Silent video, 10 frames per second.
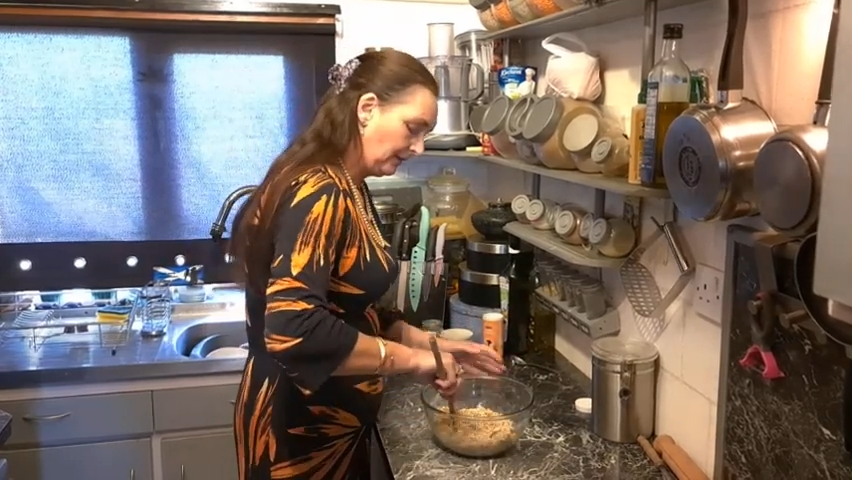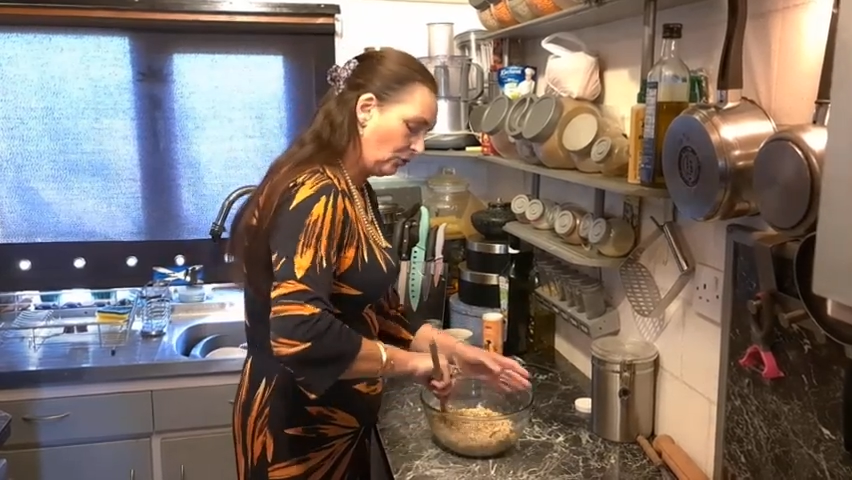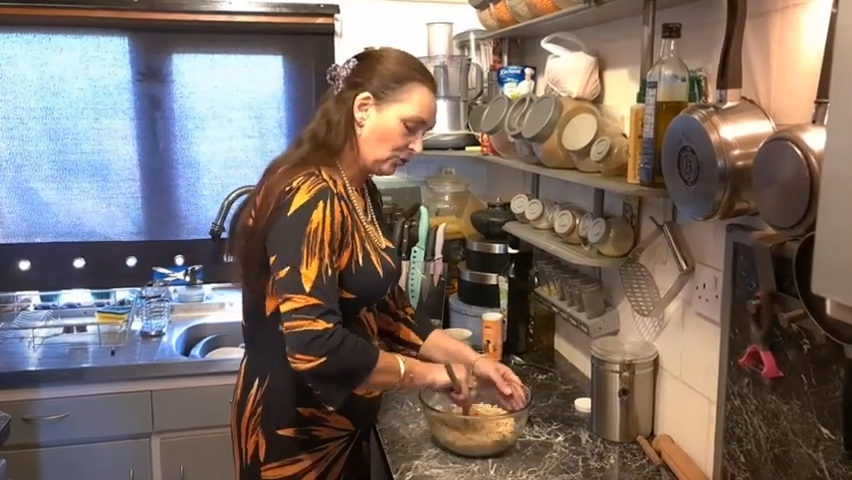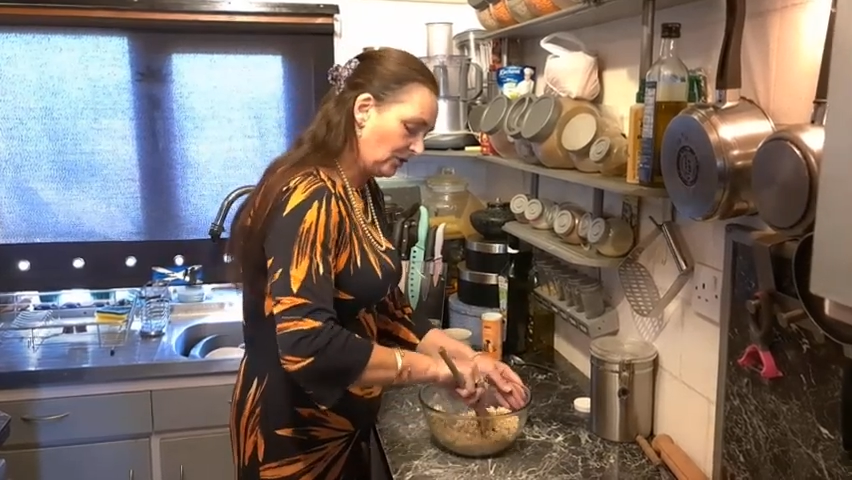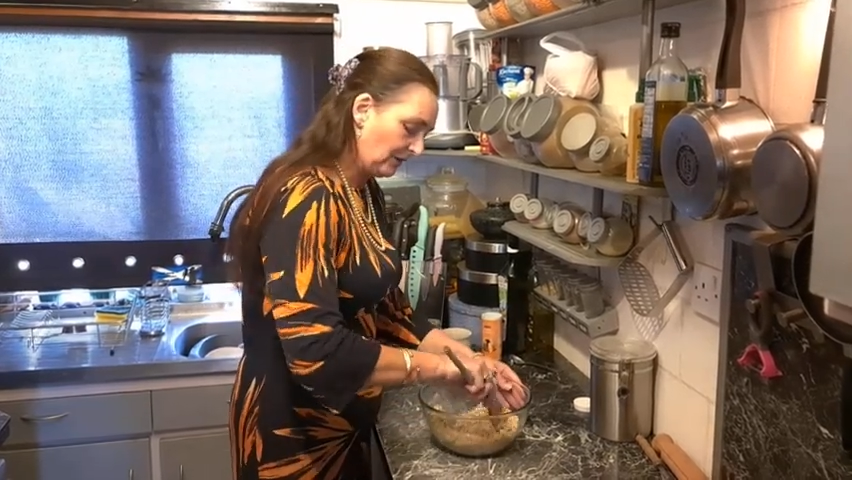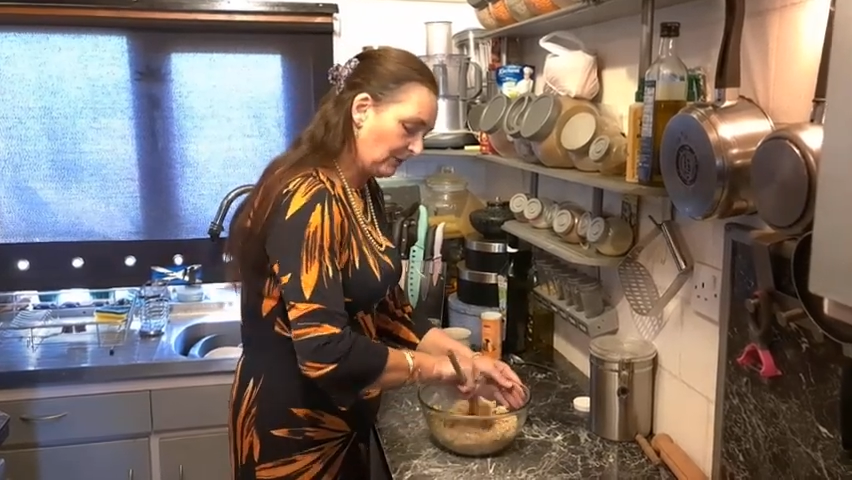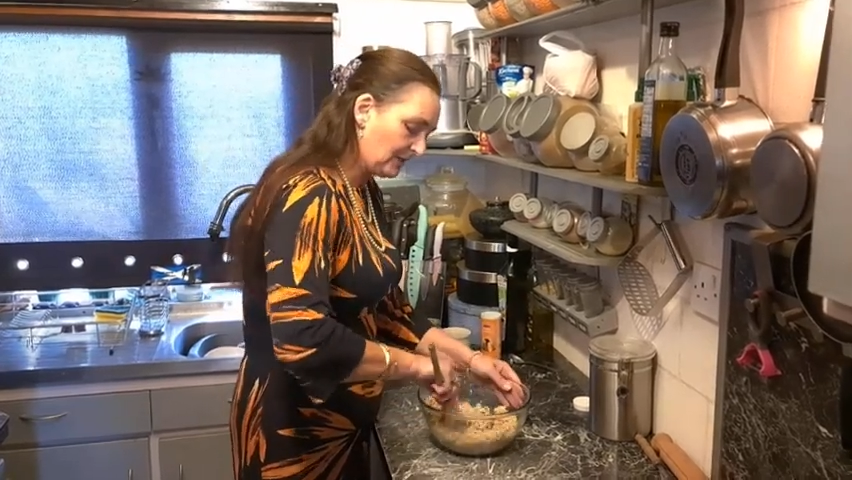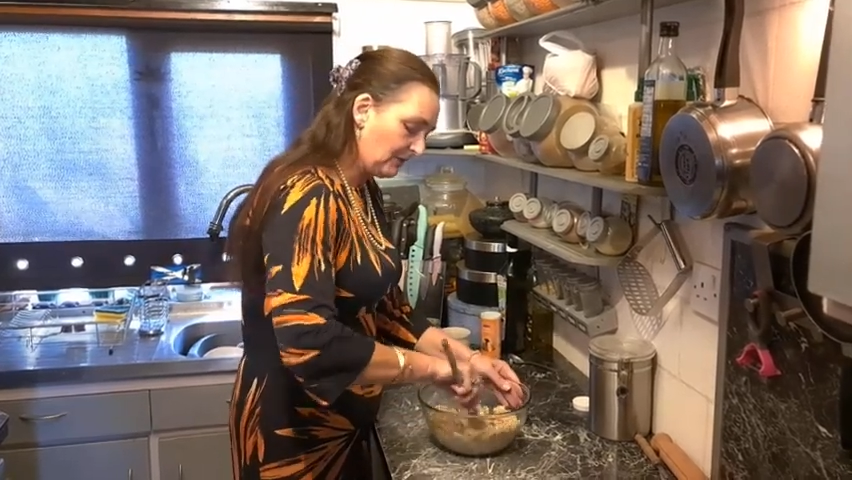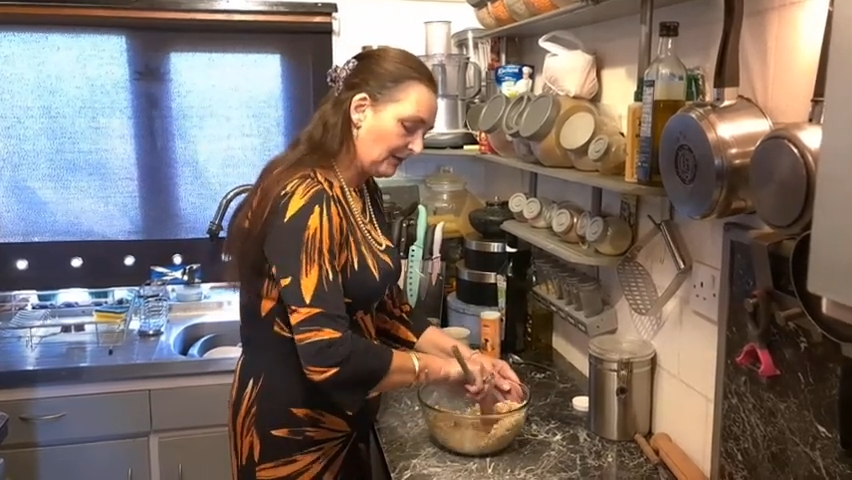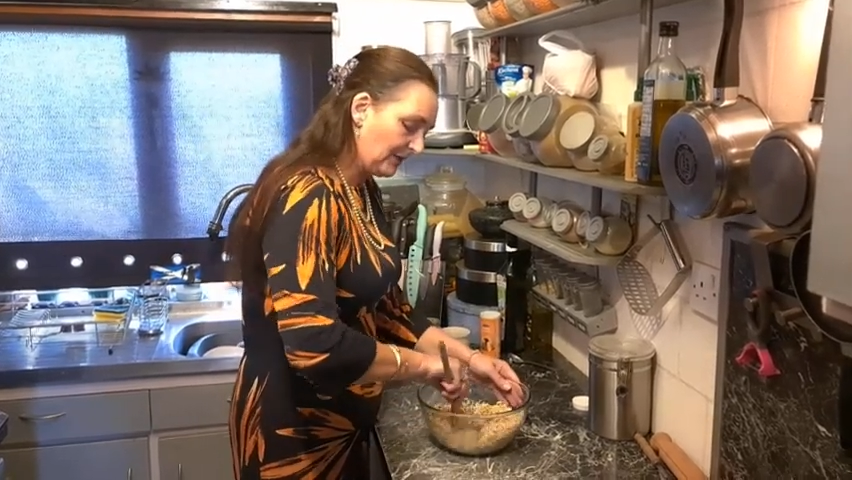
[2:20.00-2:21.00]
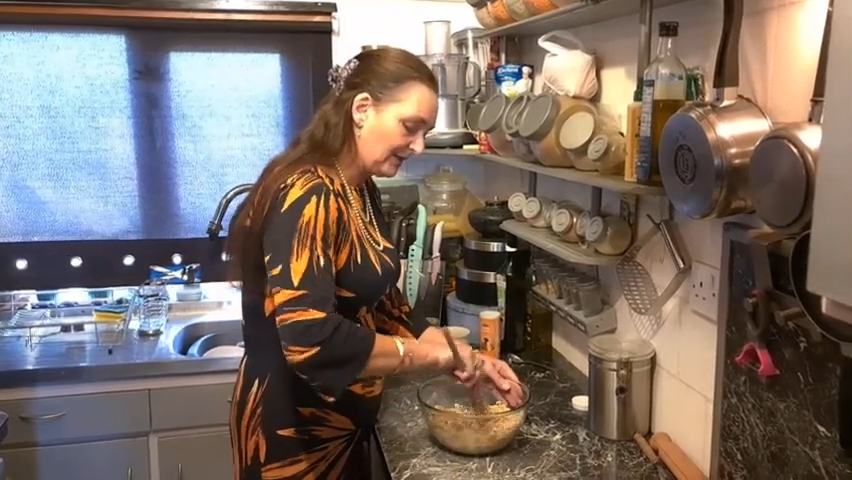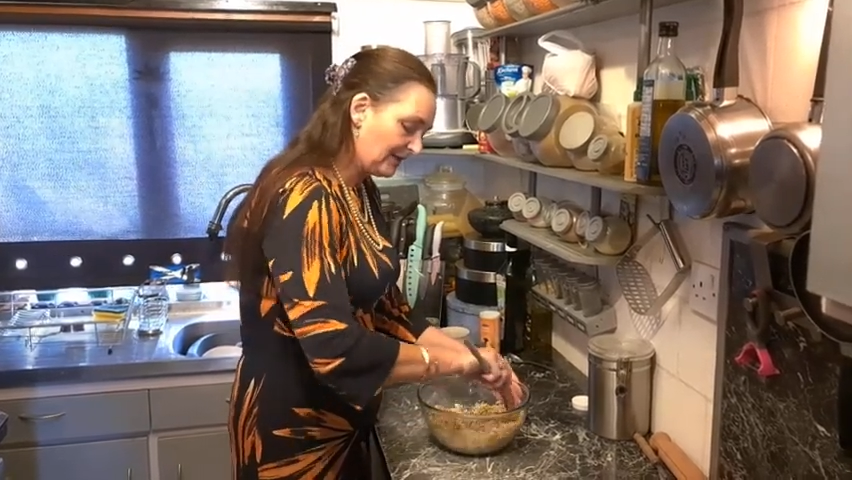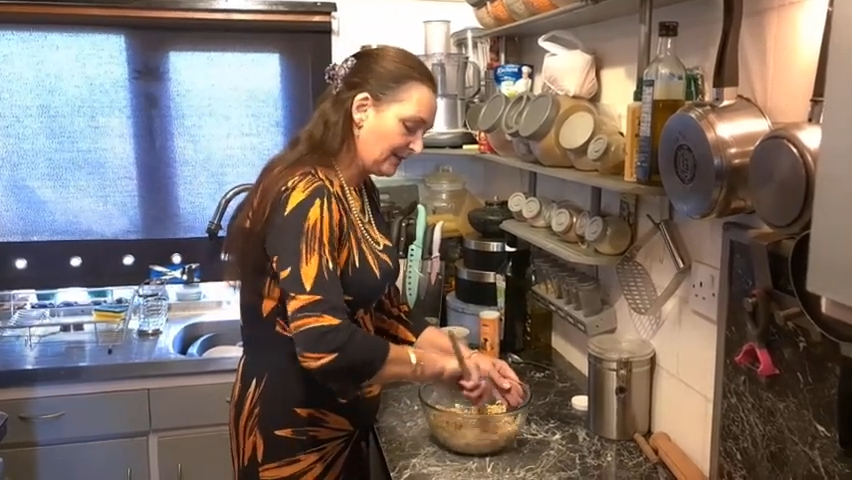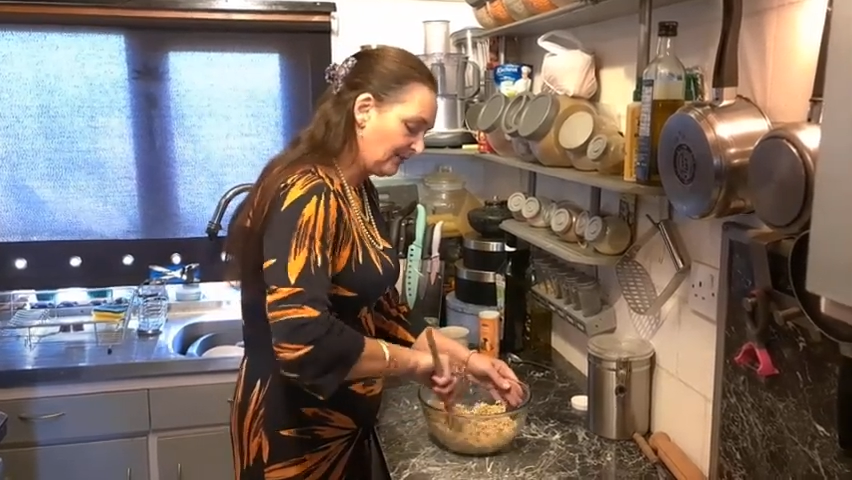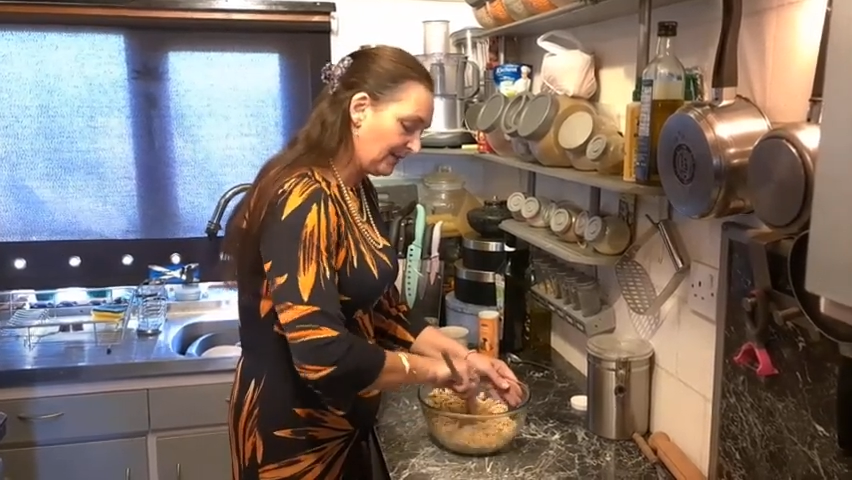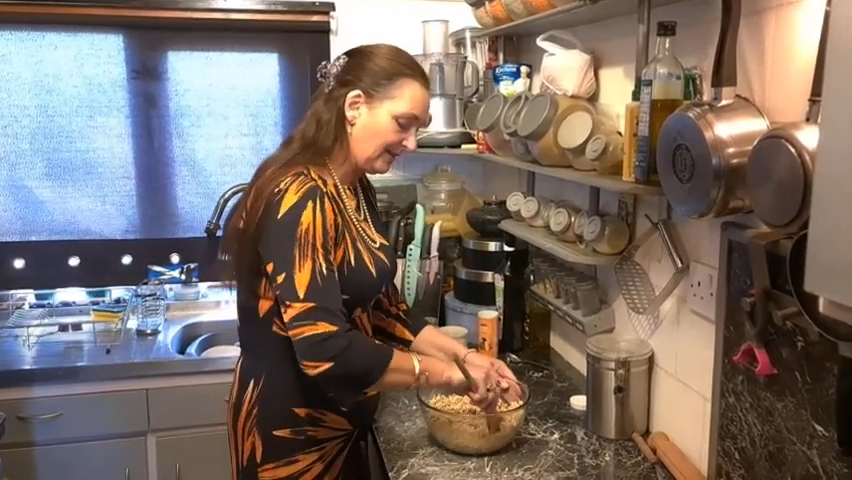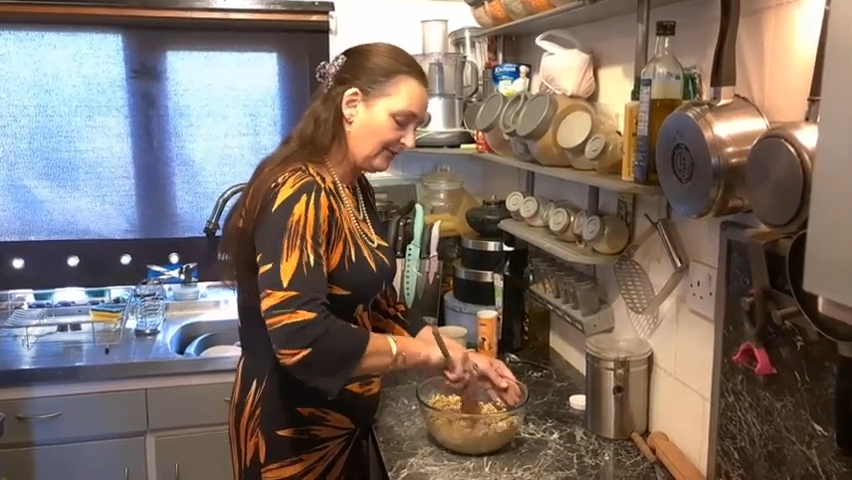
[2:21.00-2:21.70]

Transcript: Gosh, it must be a while since I've done it.